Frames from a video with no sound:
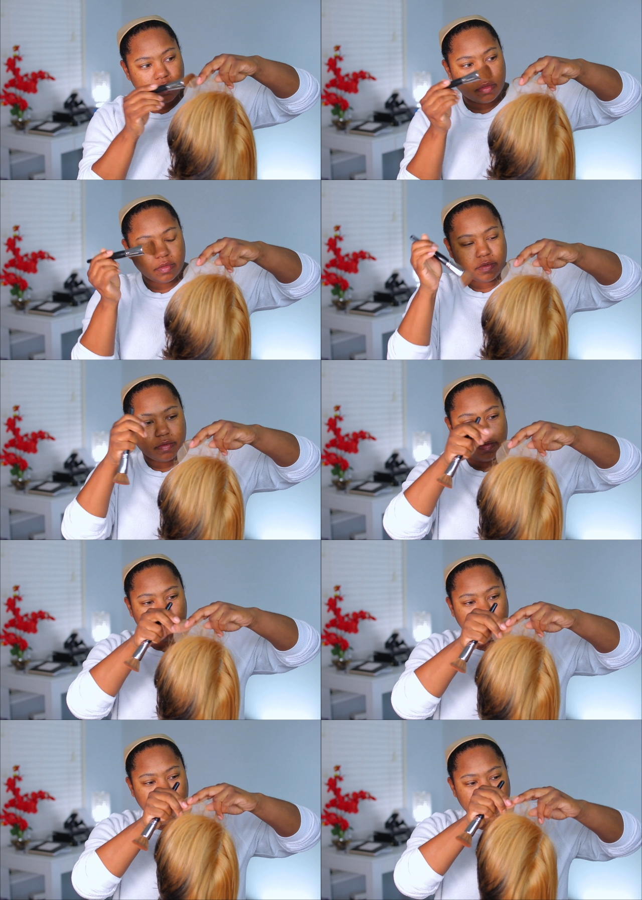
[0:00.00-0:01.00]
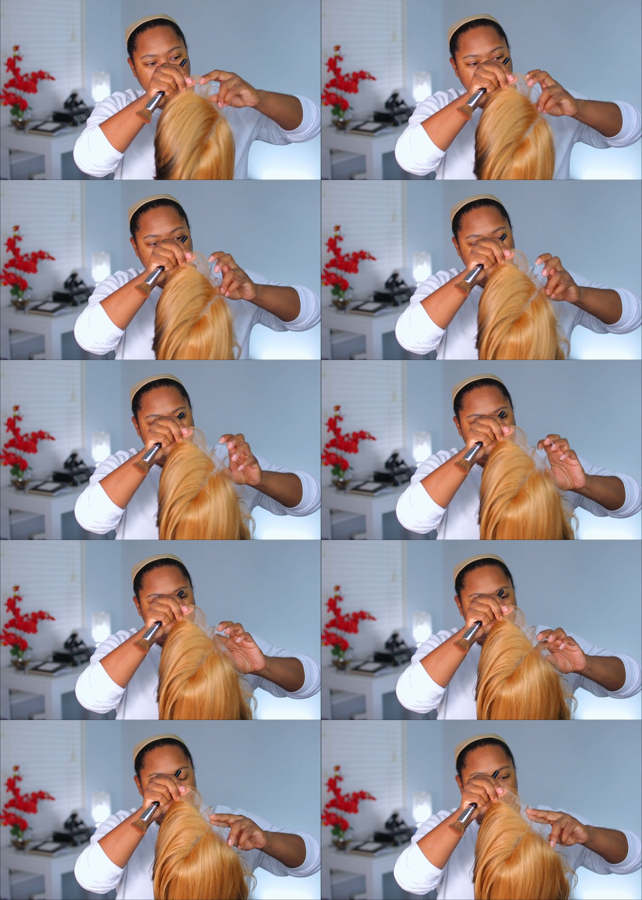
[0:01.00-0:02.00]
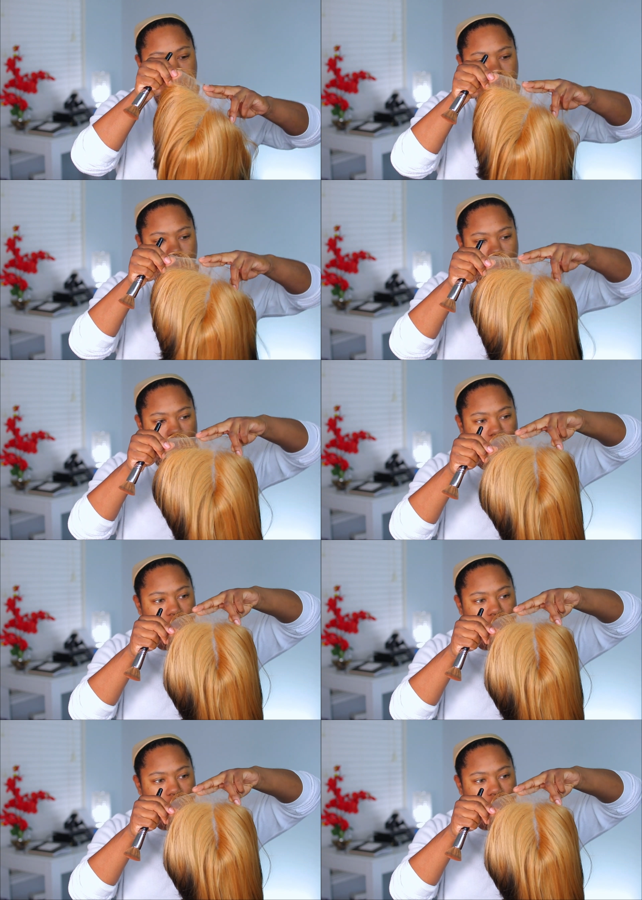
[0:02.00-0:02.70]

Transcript: (no one is talking)